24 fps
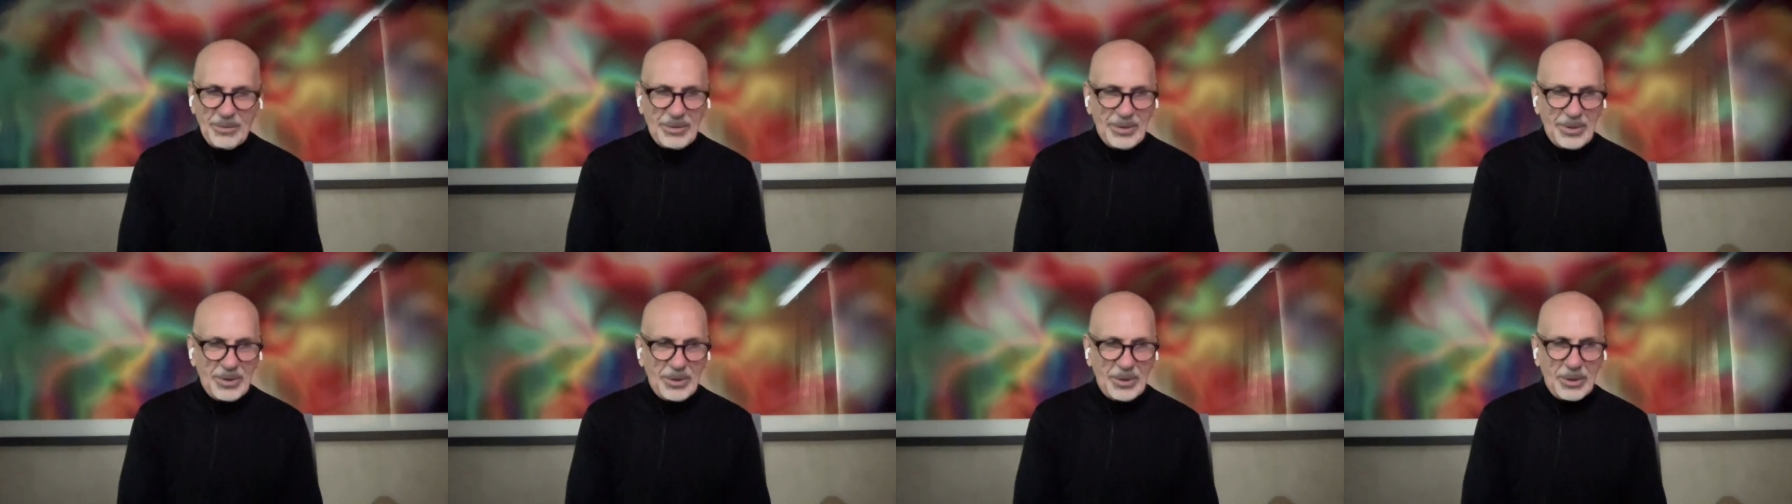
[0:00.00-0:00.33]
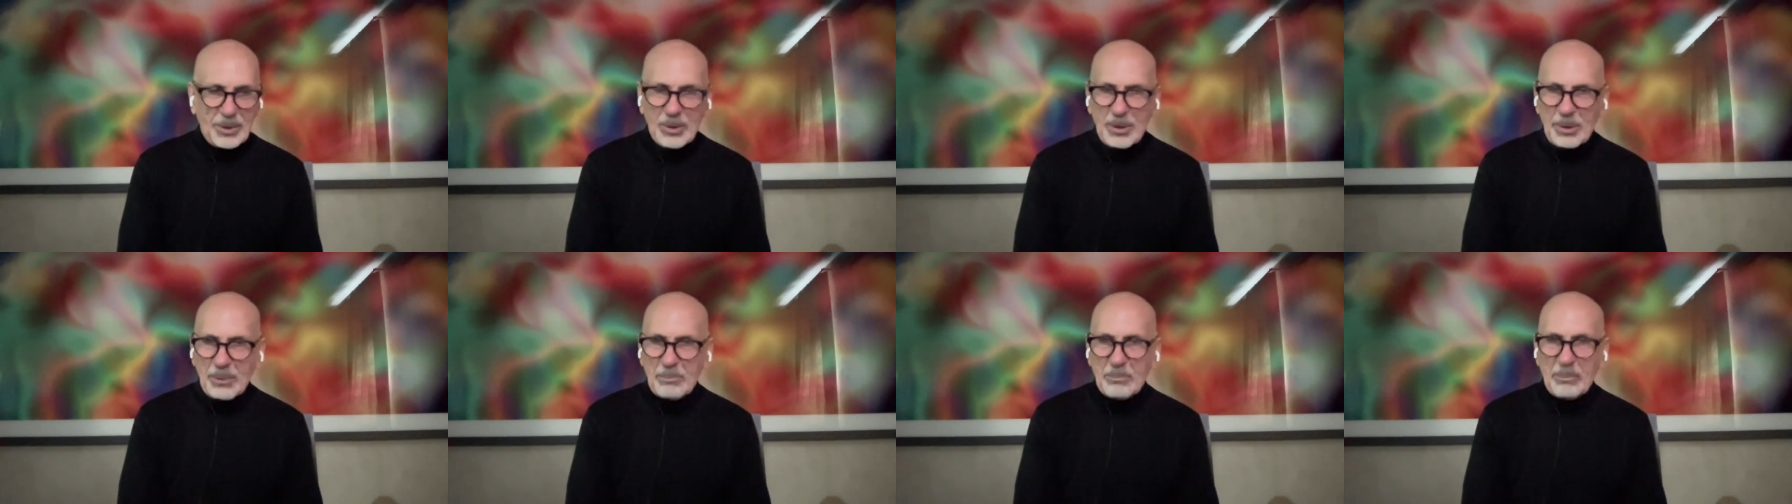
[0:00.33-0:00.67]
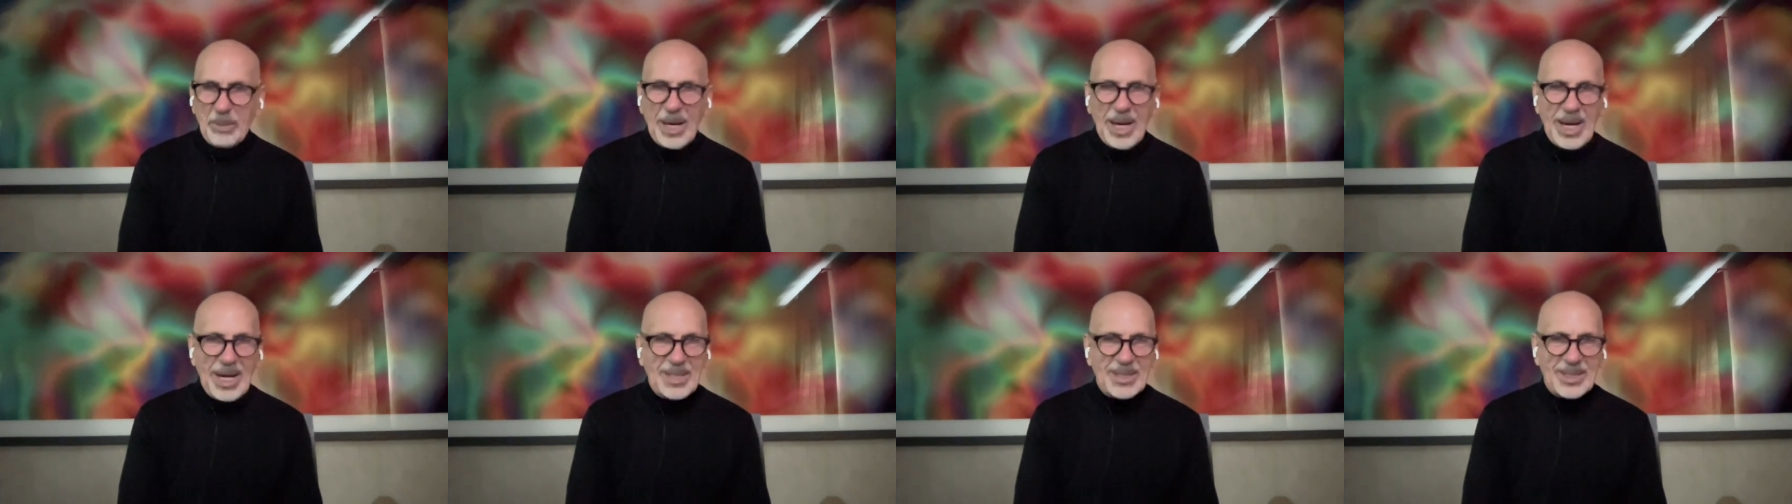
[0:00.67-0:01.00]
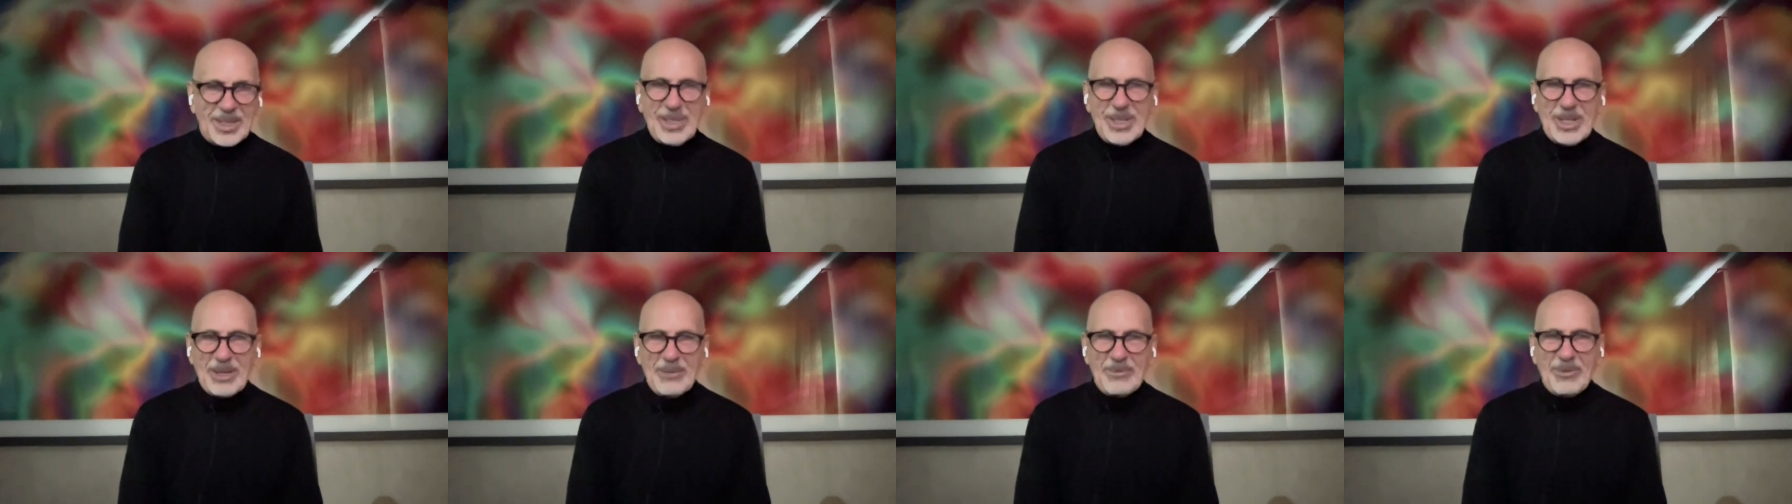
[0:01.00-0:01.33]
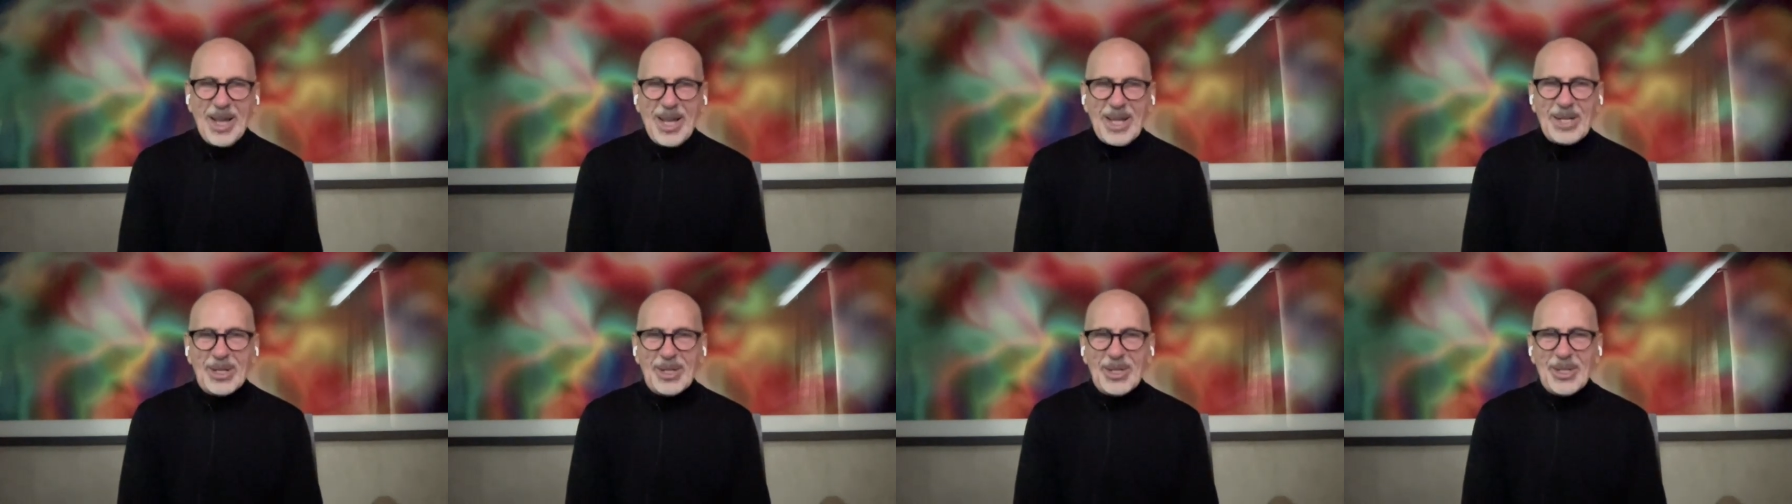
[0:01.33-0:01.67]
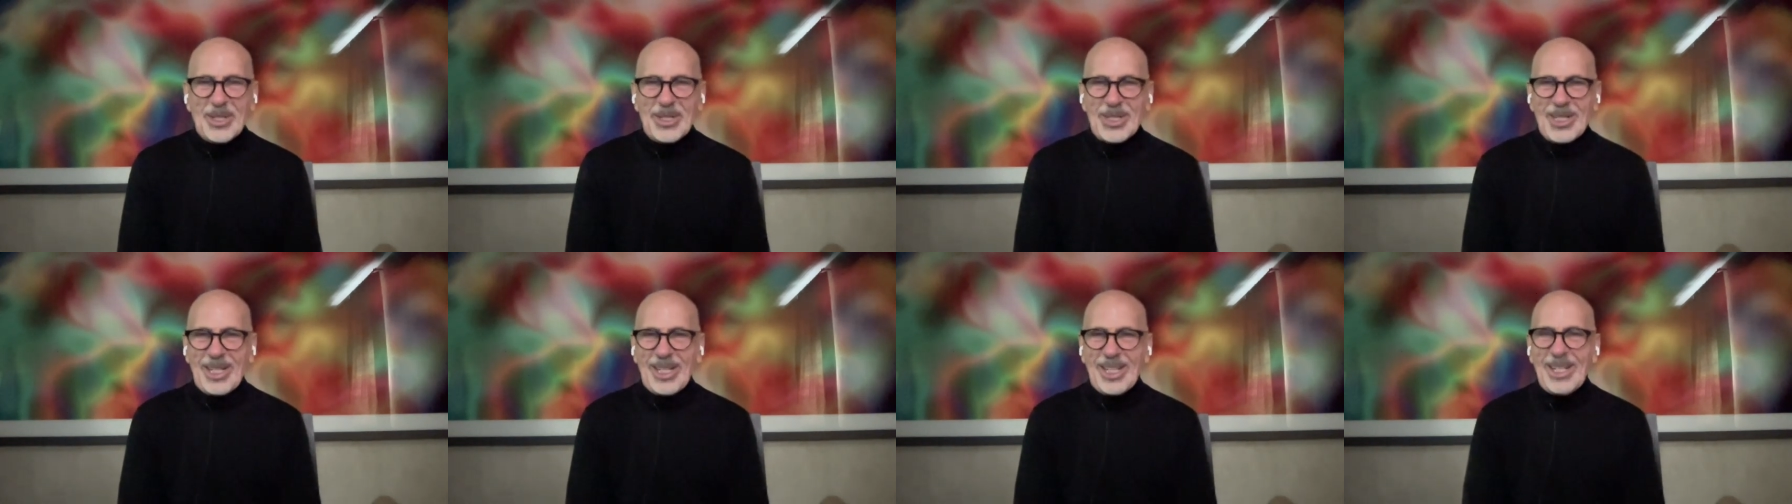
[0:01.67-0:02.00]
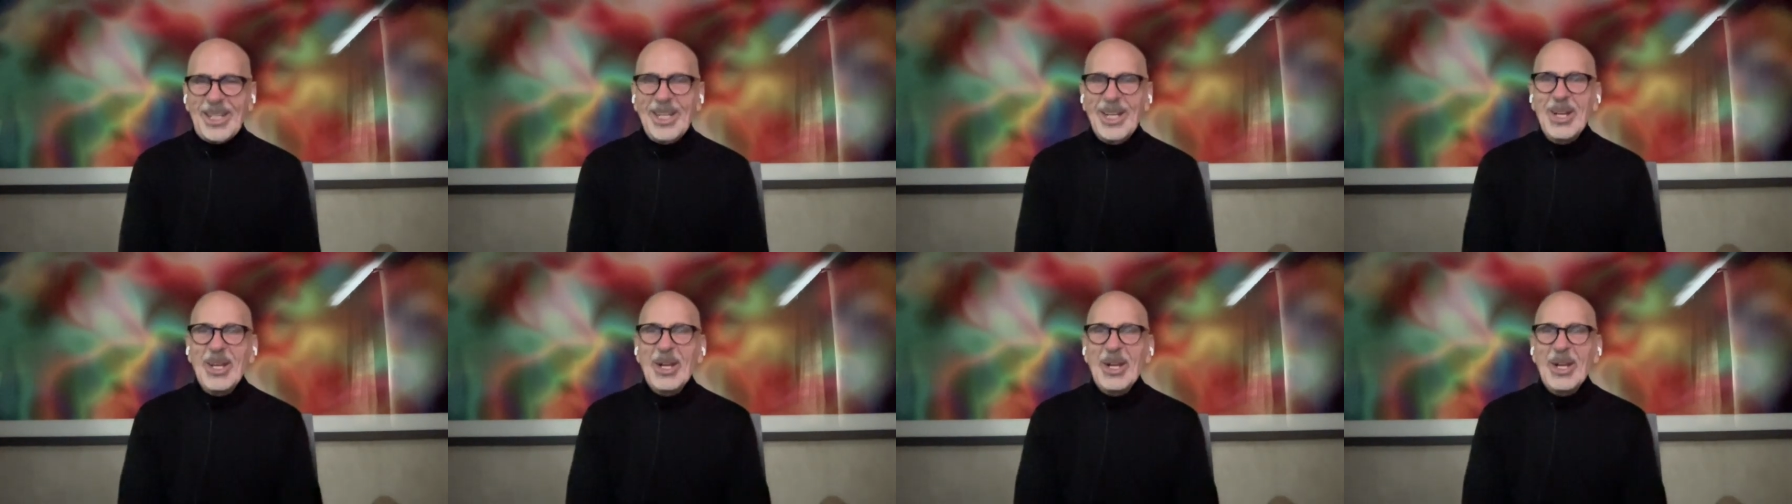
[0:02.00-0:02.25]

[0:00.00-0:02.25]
your positive energy.